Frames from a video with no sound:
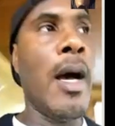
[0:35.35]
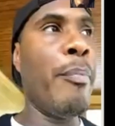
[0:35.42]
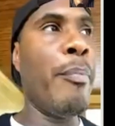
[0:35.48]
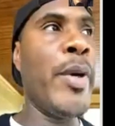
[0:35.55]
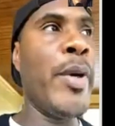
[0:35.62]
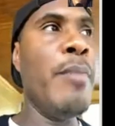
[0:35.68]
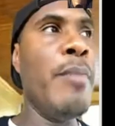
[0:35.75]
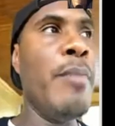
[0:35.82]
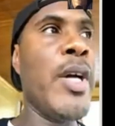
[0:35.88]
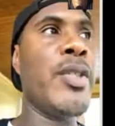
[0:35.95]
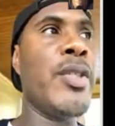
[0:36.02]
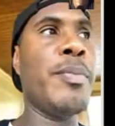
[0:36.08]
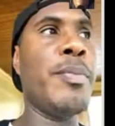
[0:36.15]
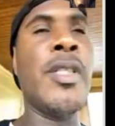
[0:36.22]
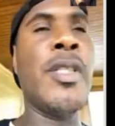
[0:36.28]
Pretty much
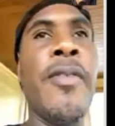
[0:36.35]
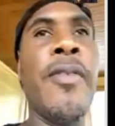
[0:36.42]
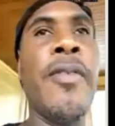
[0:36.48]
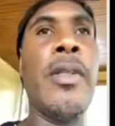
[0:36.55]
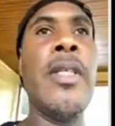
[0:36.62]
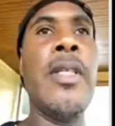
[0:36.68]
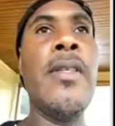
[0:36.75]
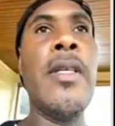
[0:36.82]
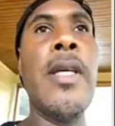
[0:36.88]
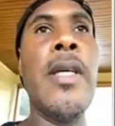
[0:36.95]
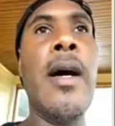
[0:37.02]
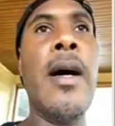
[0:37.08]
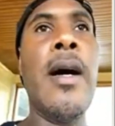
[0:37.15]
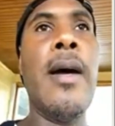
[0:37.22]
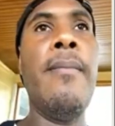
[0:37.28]
specifically
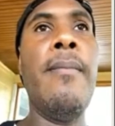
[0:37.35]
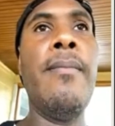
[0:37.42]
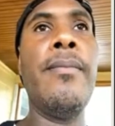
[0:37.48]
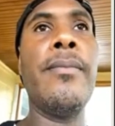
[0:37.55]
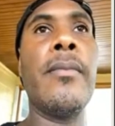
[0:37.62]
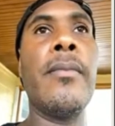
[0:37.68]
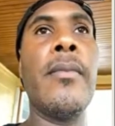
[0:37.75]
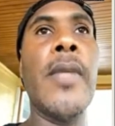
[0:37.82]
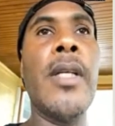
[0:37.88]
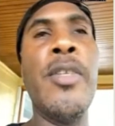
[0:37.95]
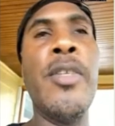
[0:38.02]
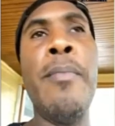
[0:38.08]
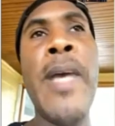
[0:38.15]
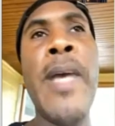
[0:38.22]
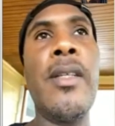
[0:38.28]
the
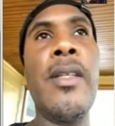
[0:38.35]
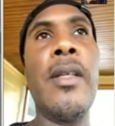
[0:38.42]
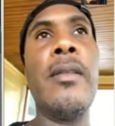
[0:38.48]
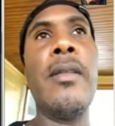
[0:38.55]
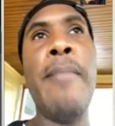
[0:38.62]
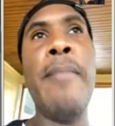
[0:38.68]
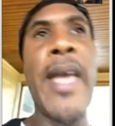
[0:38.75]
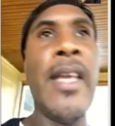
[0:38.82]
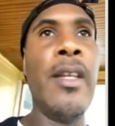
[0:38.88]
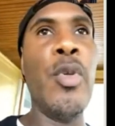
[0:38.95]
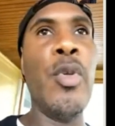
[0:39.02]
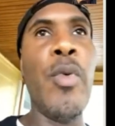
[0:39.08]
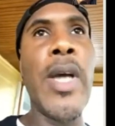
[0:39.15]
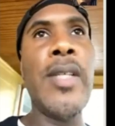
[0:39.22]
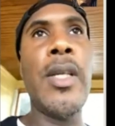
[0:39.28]
domestic, the made in
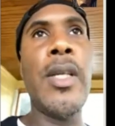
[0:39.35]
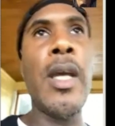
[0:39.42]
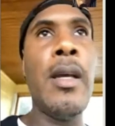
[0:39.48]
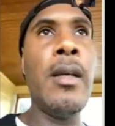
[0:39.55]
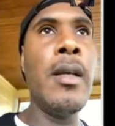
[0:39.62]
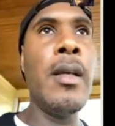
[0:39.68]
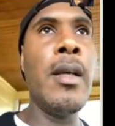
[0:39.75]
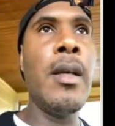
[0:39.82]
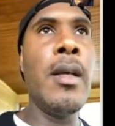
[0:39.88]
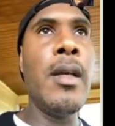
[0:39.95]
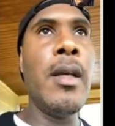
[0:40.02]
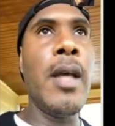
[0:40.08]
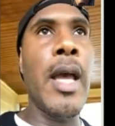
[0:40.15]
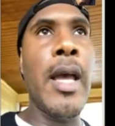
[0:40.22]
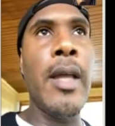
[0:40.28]
USA.
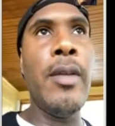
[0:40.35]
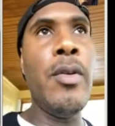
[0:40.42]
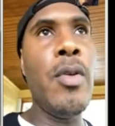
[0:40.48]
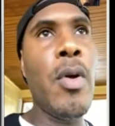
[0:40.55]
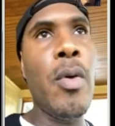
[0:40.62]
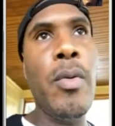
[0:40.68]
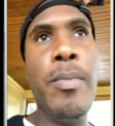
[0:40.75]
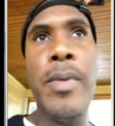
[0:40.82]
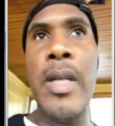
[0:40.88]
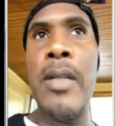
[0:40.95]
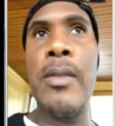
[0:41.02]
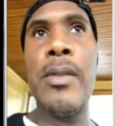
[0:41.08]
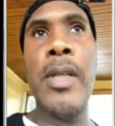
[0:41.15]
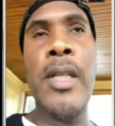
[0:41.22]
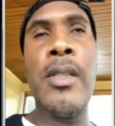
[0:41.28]
And
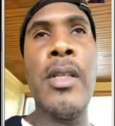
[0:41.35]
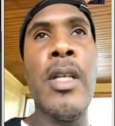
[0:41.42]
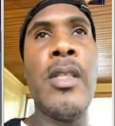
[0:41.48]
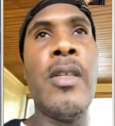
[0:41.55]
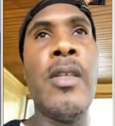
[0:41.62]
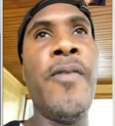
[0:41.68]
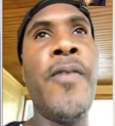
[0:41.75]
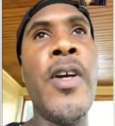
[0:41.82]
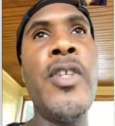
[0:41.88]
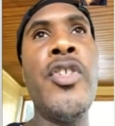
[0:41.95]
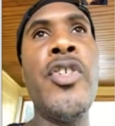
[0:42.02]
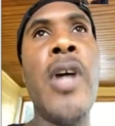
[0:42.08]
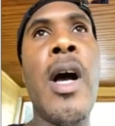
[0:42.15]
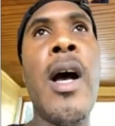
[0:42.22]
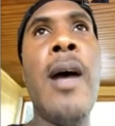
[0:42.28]
it's a fun
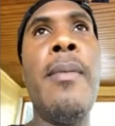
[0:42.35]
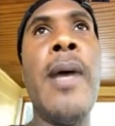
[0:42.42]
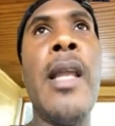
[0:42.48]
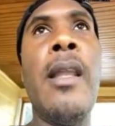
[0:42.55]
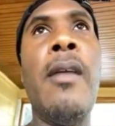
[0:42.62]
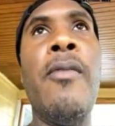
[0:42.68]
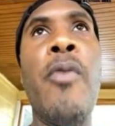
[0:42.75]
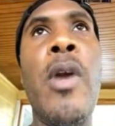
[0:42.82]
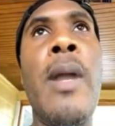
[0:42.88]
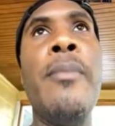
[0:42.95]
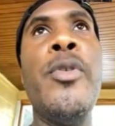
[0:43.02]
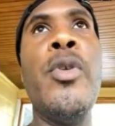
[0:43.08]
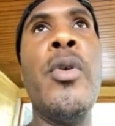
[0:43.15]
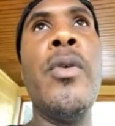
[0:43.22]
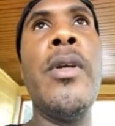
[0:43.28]
job. I love what I'm
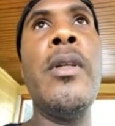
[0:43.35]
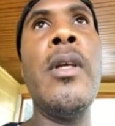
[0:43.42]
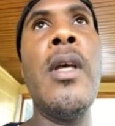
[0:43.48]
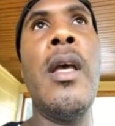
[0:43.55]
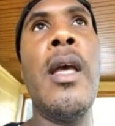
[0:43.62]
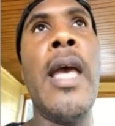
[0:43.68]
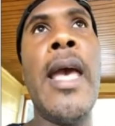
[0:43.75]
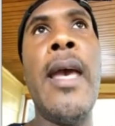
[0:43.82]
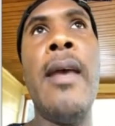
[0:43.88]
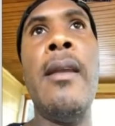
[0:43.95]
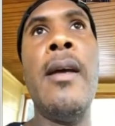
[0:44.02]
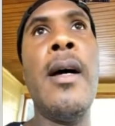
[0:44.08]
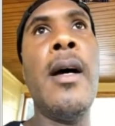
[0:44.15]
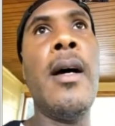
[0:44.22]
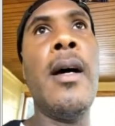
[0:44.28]
doing, and
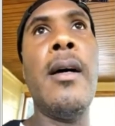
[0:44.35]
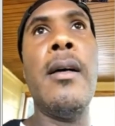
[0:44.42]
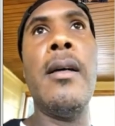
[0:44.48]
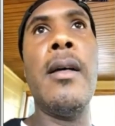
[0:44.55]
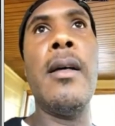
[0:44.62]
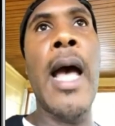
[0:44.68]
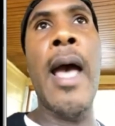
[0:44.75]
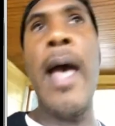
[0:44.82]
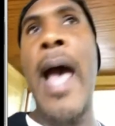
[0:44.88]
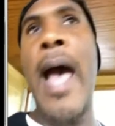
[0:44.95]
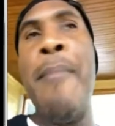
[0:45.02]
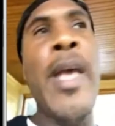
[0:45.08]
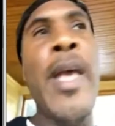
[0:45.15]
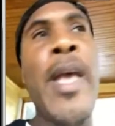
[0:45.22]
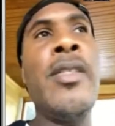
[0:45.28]
I
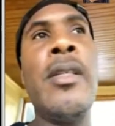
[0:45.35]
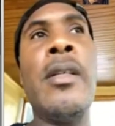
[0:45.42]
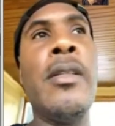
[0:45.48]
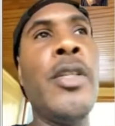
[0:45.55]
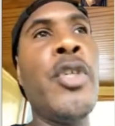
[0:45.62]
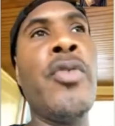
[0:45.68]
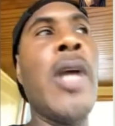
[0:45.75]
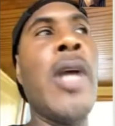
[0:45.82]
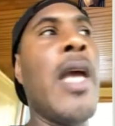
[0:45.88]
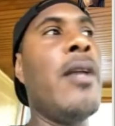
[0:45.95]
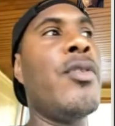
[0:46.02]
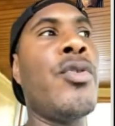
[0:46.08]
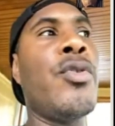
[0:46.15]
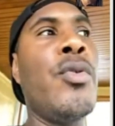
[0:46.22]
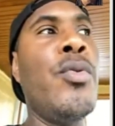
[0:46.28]
basically
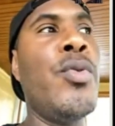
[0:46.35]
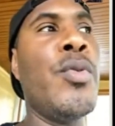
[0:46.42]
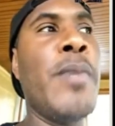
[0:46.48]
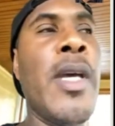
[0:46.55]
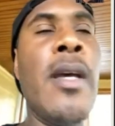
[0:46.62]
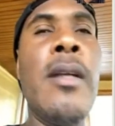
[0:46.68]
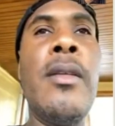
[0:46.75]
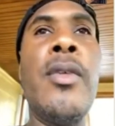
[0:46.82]
create shoes, man.